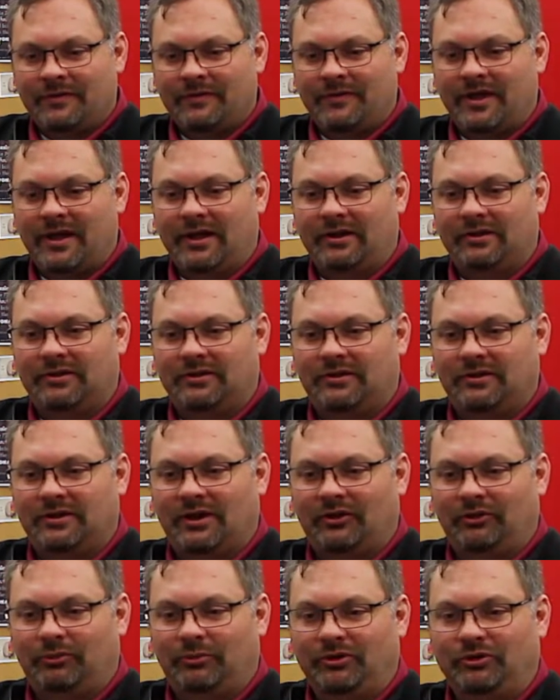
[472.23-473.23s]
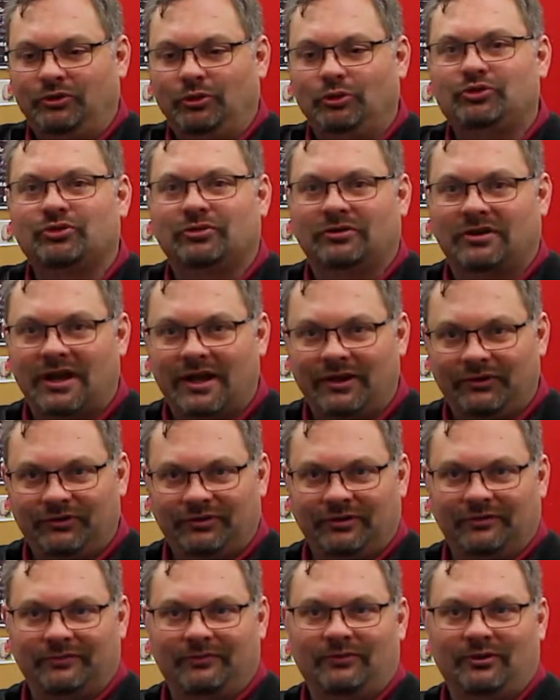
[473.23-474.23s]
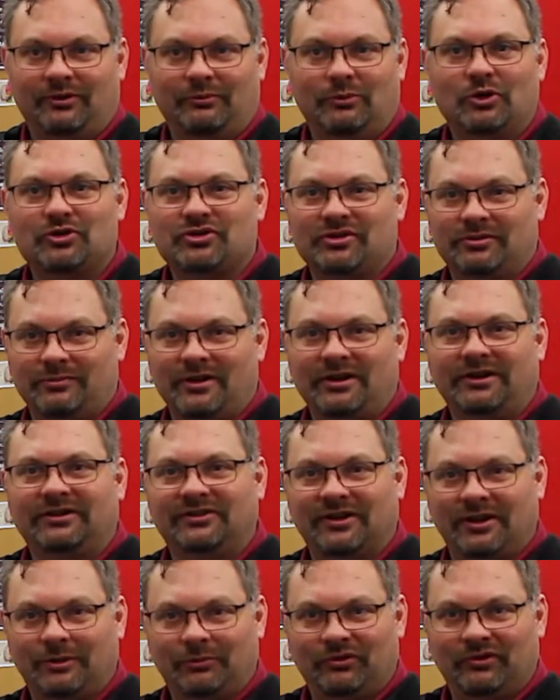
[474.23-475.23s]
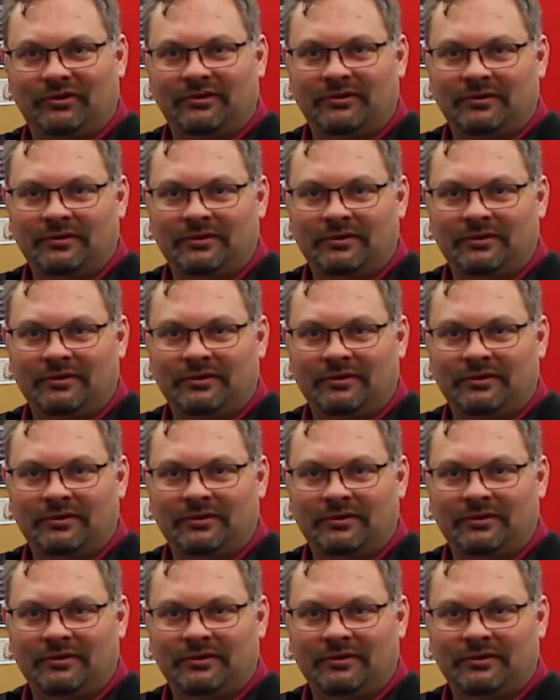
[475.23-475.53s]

that has been neutralized of emotion many times.